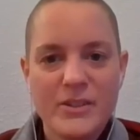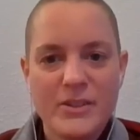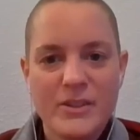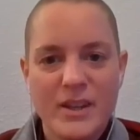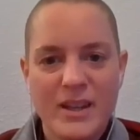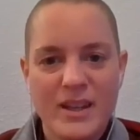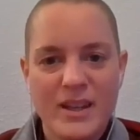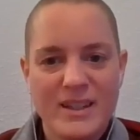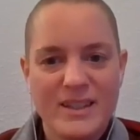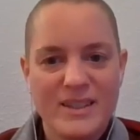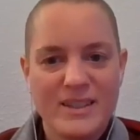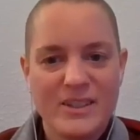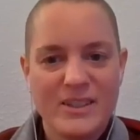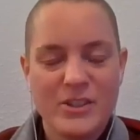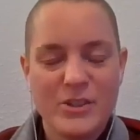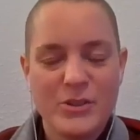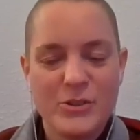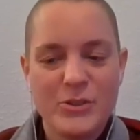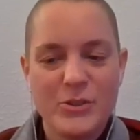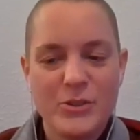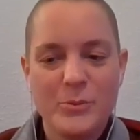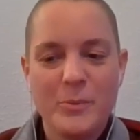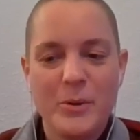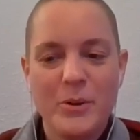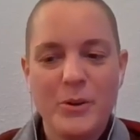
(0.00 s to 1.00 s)
And
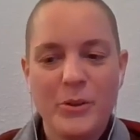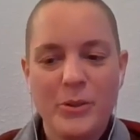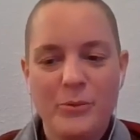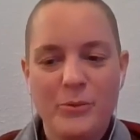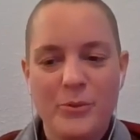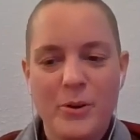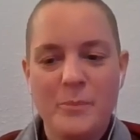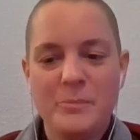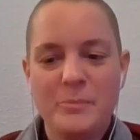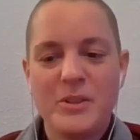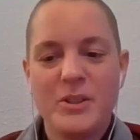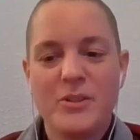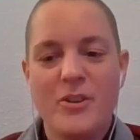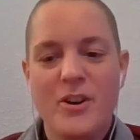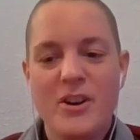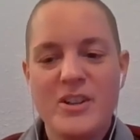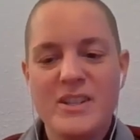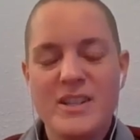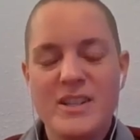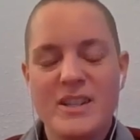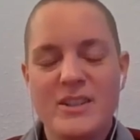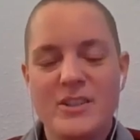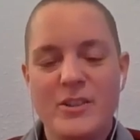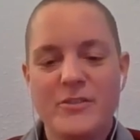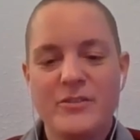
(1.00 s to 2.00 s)
so both from the
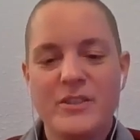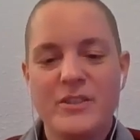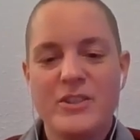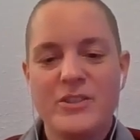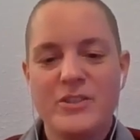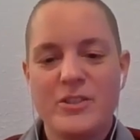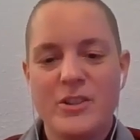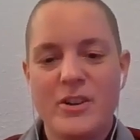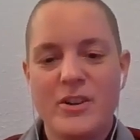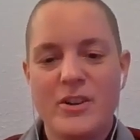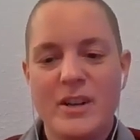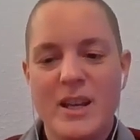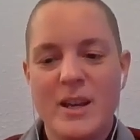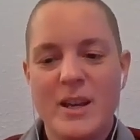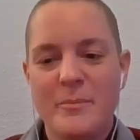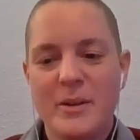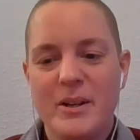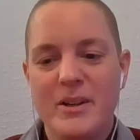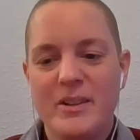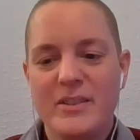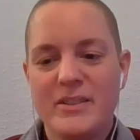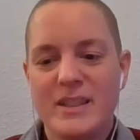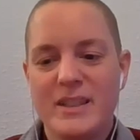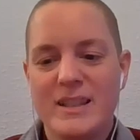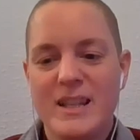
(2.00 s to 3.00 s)
content of the story
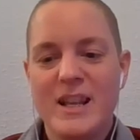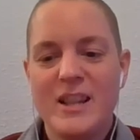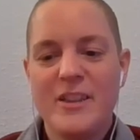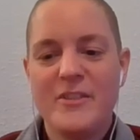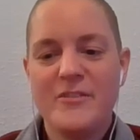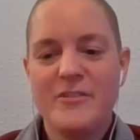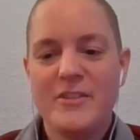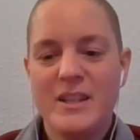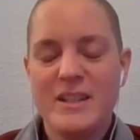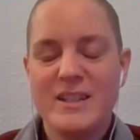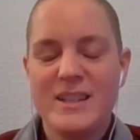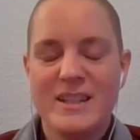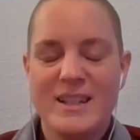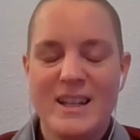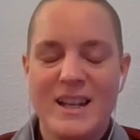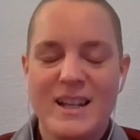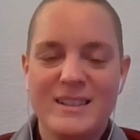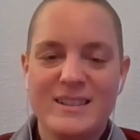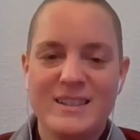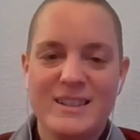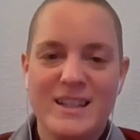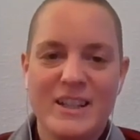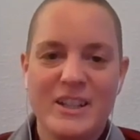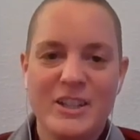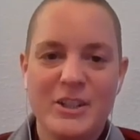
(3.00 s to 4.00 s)
about an elephant that
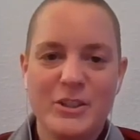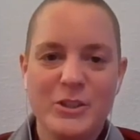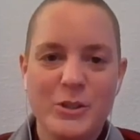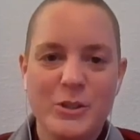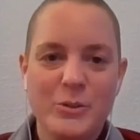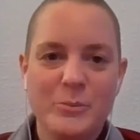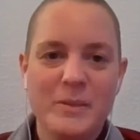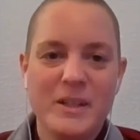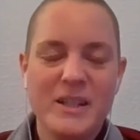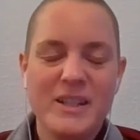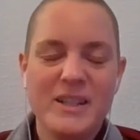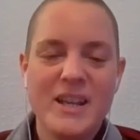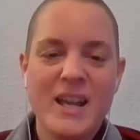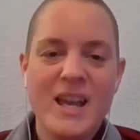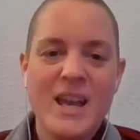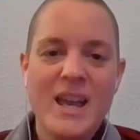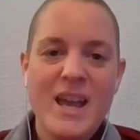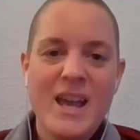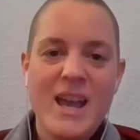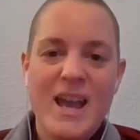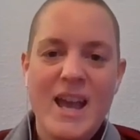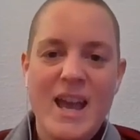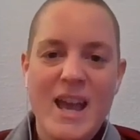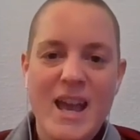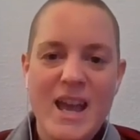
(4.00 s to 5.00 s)
acts like a human,
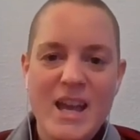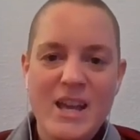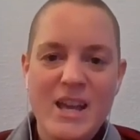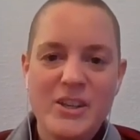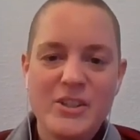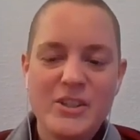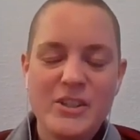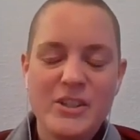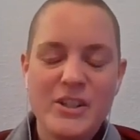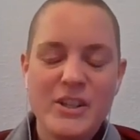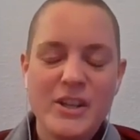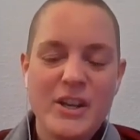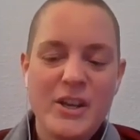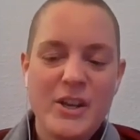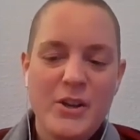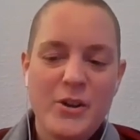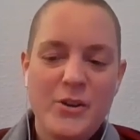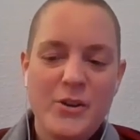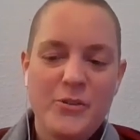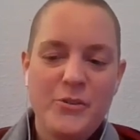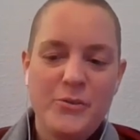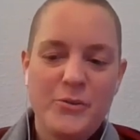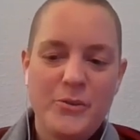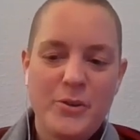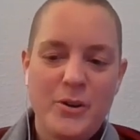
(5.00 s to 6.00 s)
and
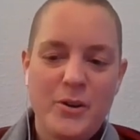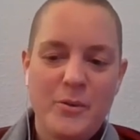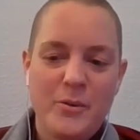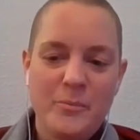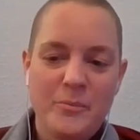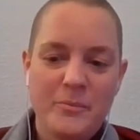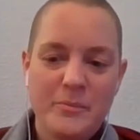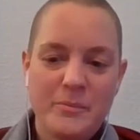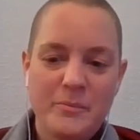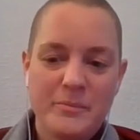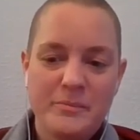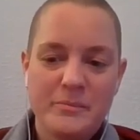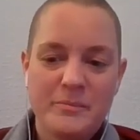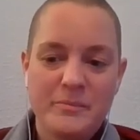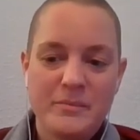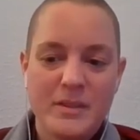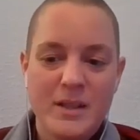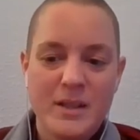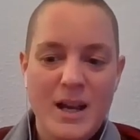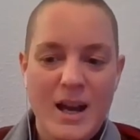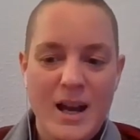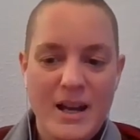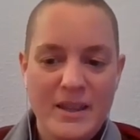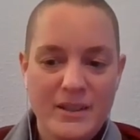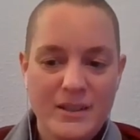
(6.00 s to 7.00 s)
from
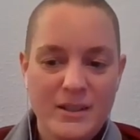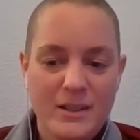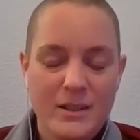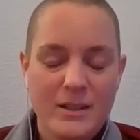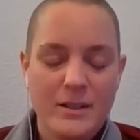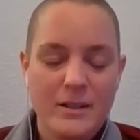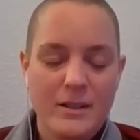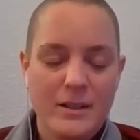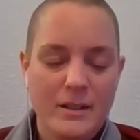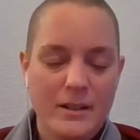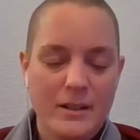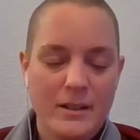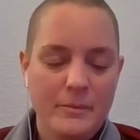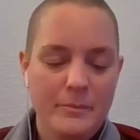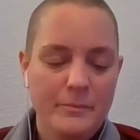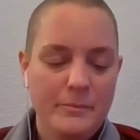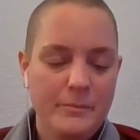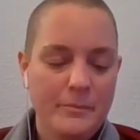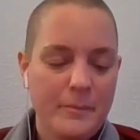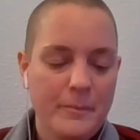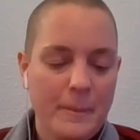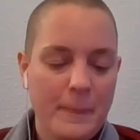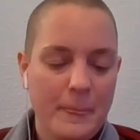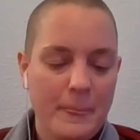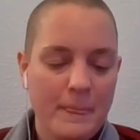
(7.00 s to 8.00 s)
other
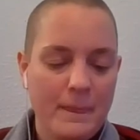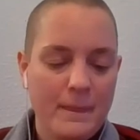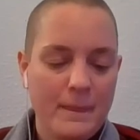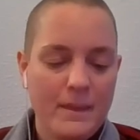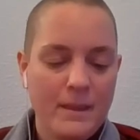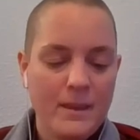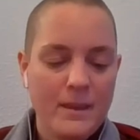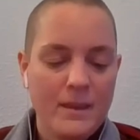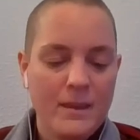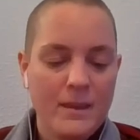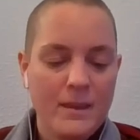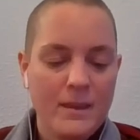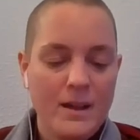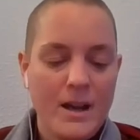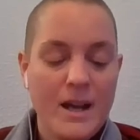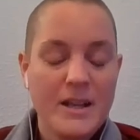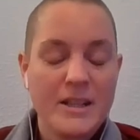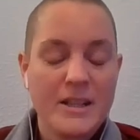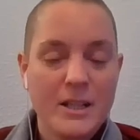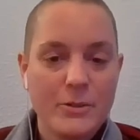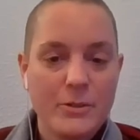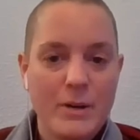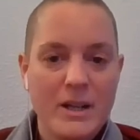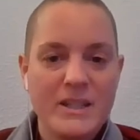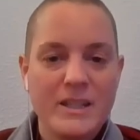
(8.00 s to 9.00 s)

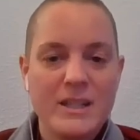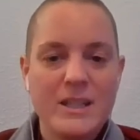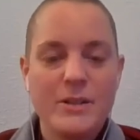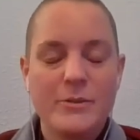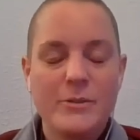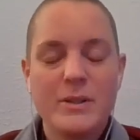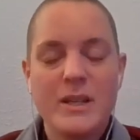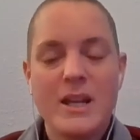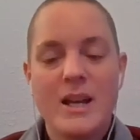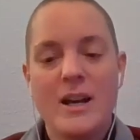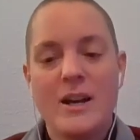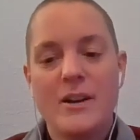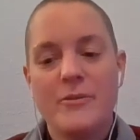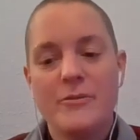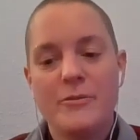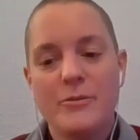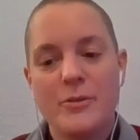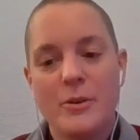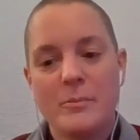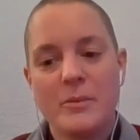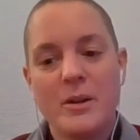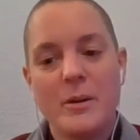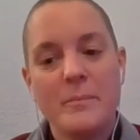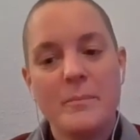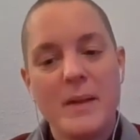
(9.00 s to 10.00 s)
criteria,
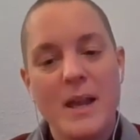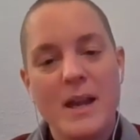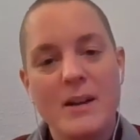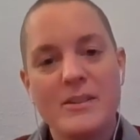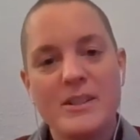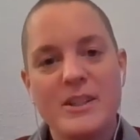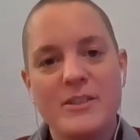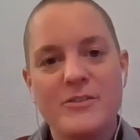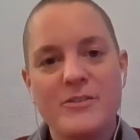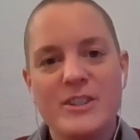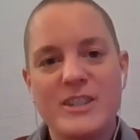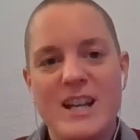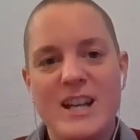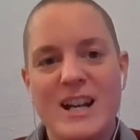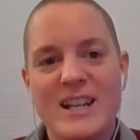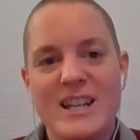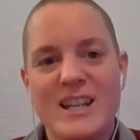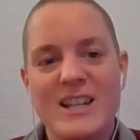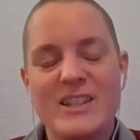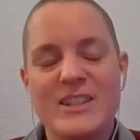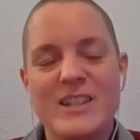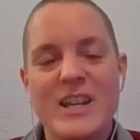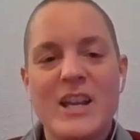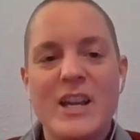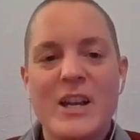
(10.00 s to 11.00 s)
from comparative
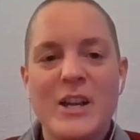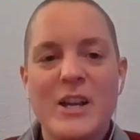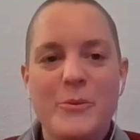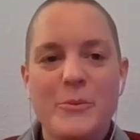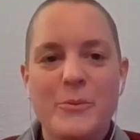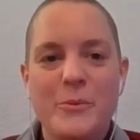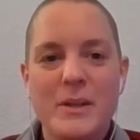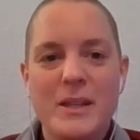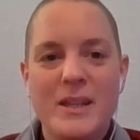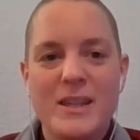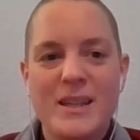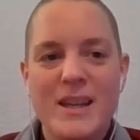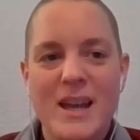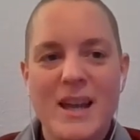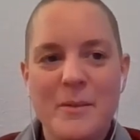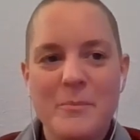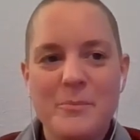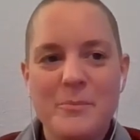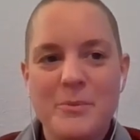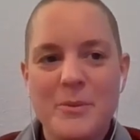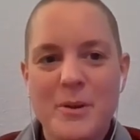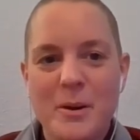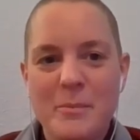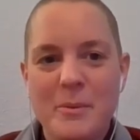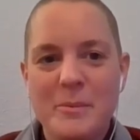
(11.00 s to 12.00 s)
studies, we can
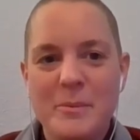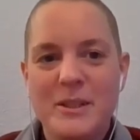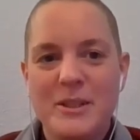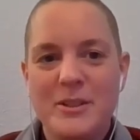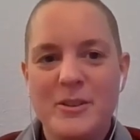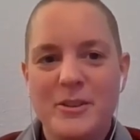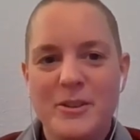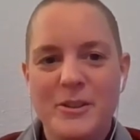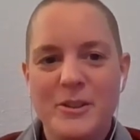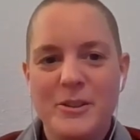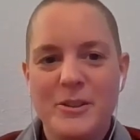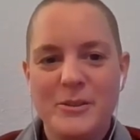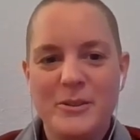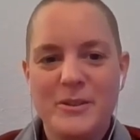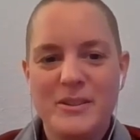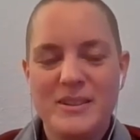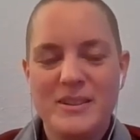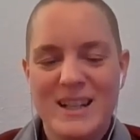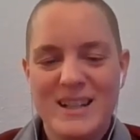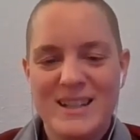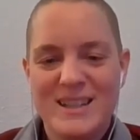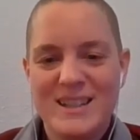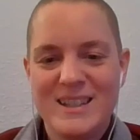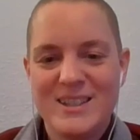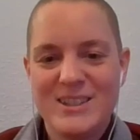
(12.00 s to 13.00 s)
probably conclude
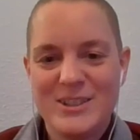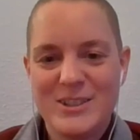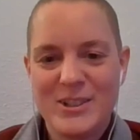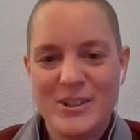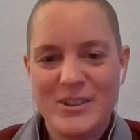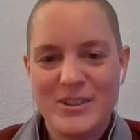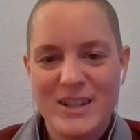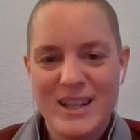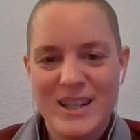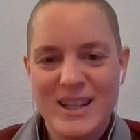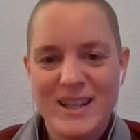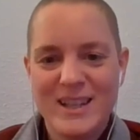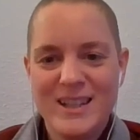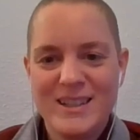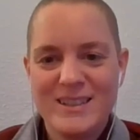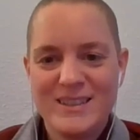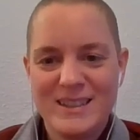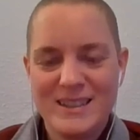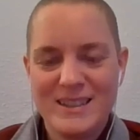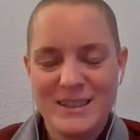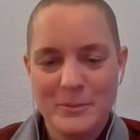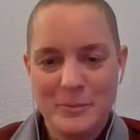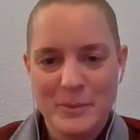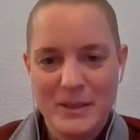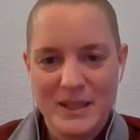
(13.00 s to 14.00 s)
that this story is a
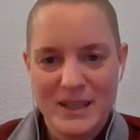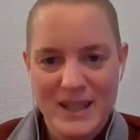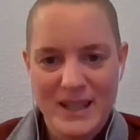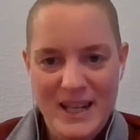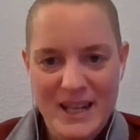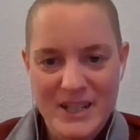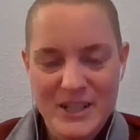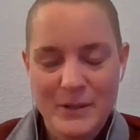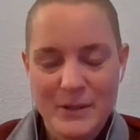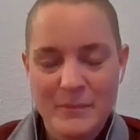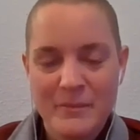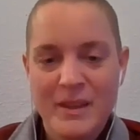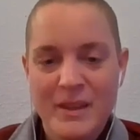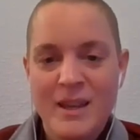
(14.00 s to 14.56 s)
little bit late.